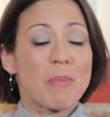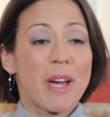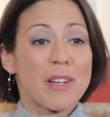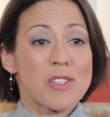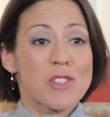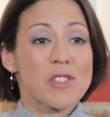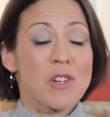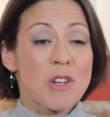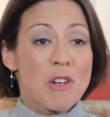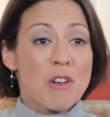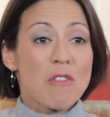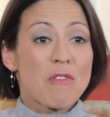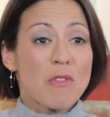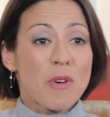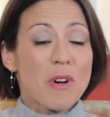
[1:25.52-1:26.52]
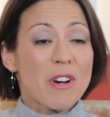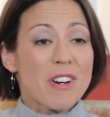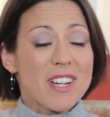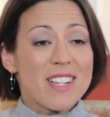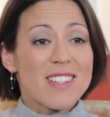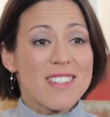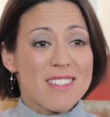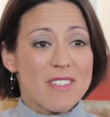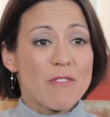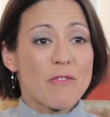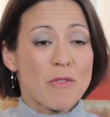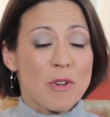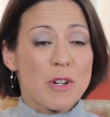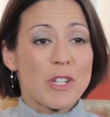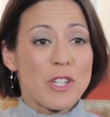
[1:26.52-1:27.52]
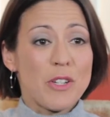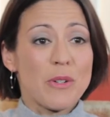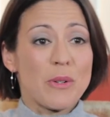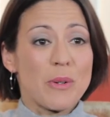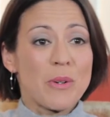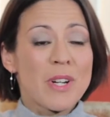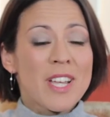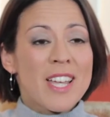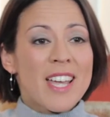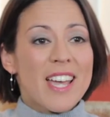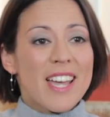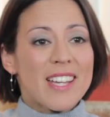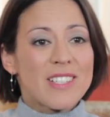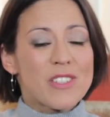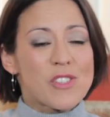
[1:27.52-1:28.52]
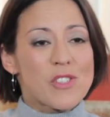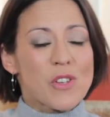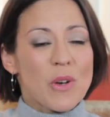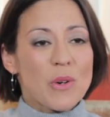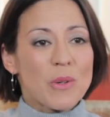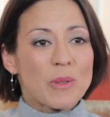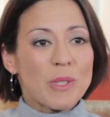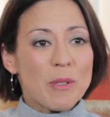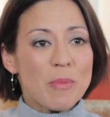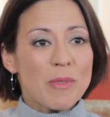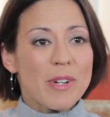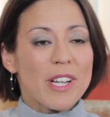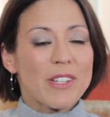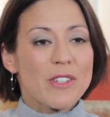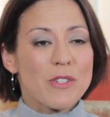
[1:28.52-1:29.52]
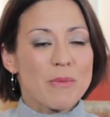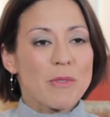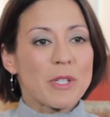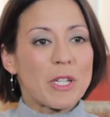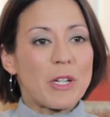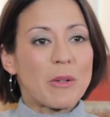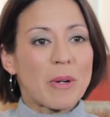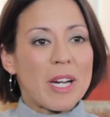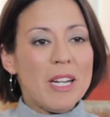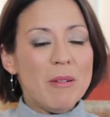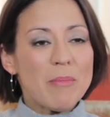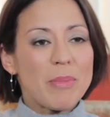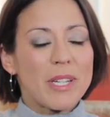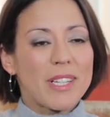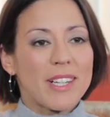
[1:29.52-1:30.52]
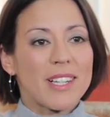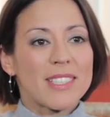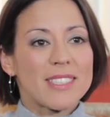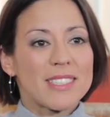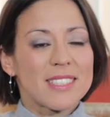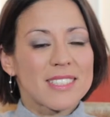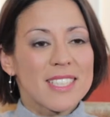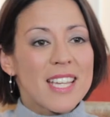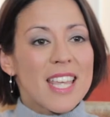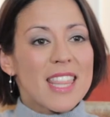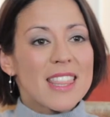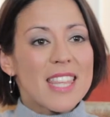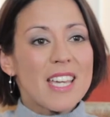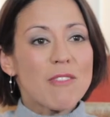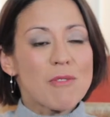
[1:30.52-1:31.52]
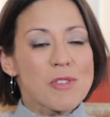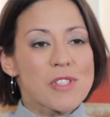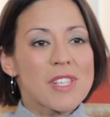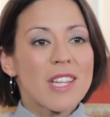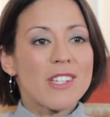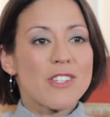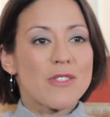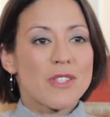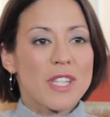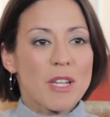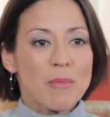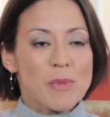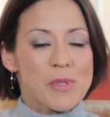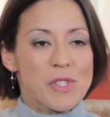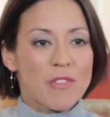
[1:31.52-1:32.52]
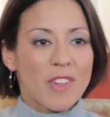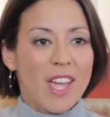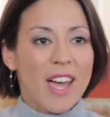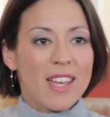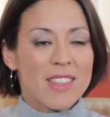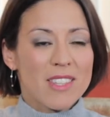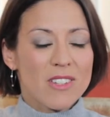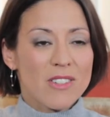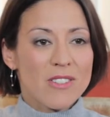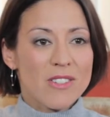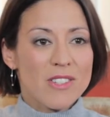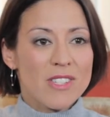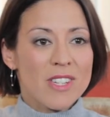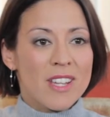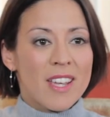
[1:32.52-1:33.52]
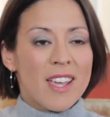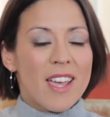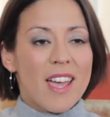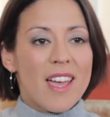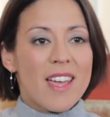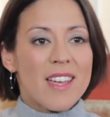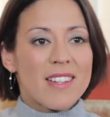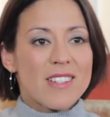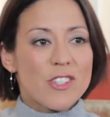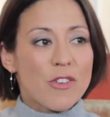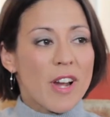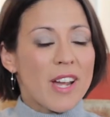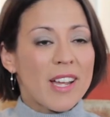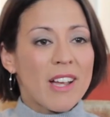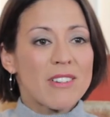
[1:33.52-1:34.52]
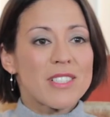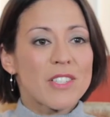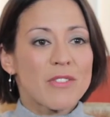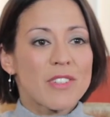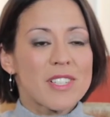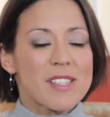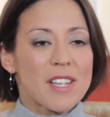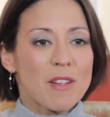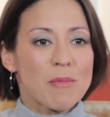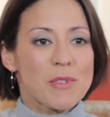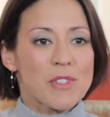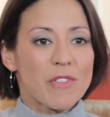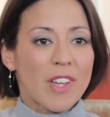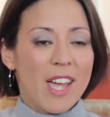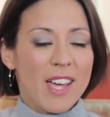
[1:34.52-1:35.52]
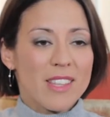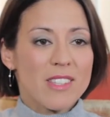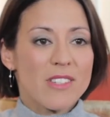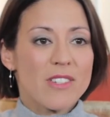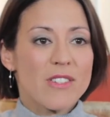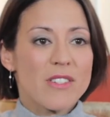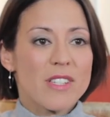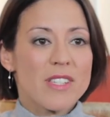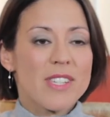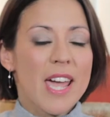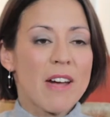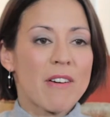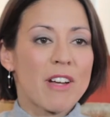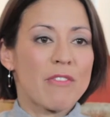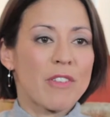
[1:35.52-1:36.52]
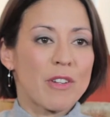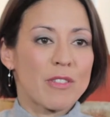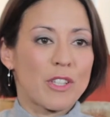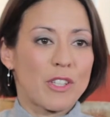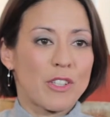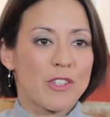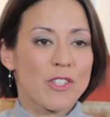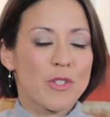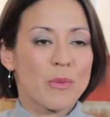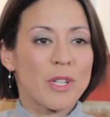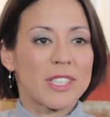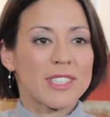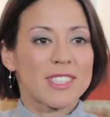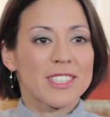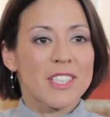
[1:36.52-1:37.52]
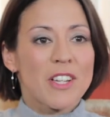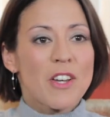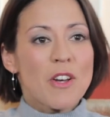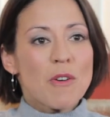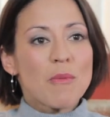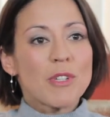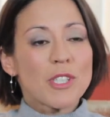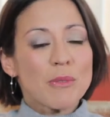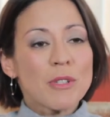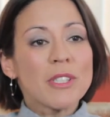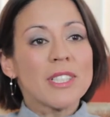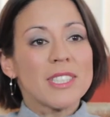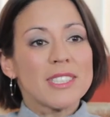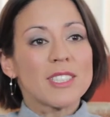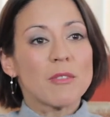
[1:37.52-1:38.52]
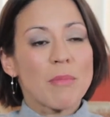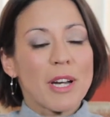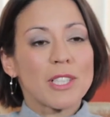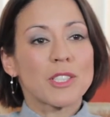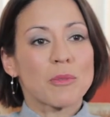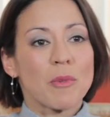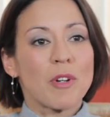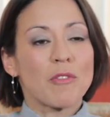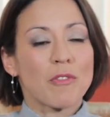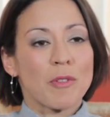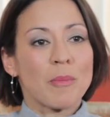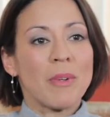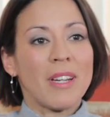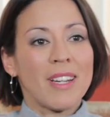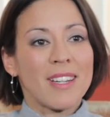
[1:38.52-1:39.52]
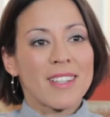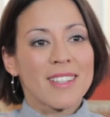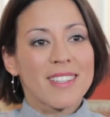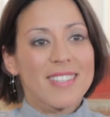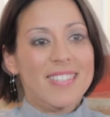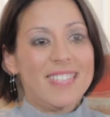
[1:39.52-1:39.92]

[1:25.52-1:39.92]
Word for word: best for for you. And so Liberator's really great because they will send you samples of catheters. And trying out different samples of catheters is how I found the Cure Twist, which really is the best one for me.